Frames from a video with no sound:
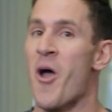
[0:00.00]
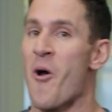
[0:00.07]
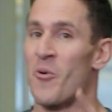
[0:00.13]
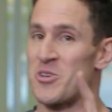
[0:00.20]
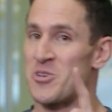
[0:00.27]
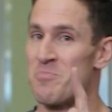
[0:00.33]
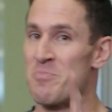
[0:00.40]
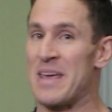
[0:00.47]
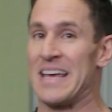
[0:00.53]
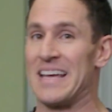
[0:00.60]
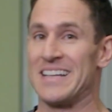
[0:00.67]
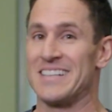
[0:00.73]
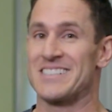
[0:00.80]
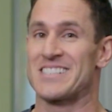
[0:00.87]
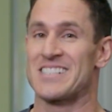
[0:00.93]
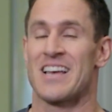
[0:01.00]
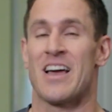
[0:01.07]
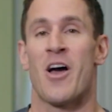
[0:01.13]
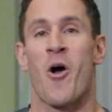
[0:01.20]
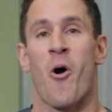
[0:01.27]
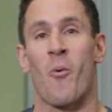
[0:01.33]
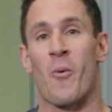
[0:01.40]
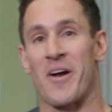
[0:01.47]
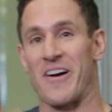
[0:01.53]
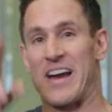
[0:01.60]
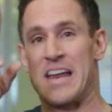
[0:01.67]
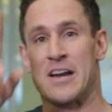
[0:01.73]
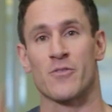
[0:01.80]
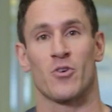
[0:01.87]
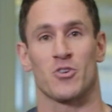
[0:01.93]
which means we are
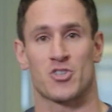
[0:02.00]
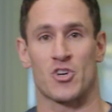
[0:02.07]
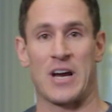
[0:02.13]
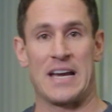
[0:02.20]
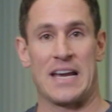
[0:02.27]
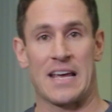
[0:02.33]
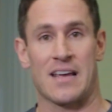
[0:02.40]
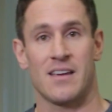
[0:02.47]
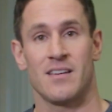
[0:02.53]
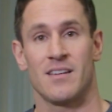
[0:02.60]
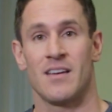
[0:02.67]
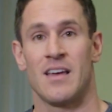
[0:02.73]
interval training,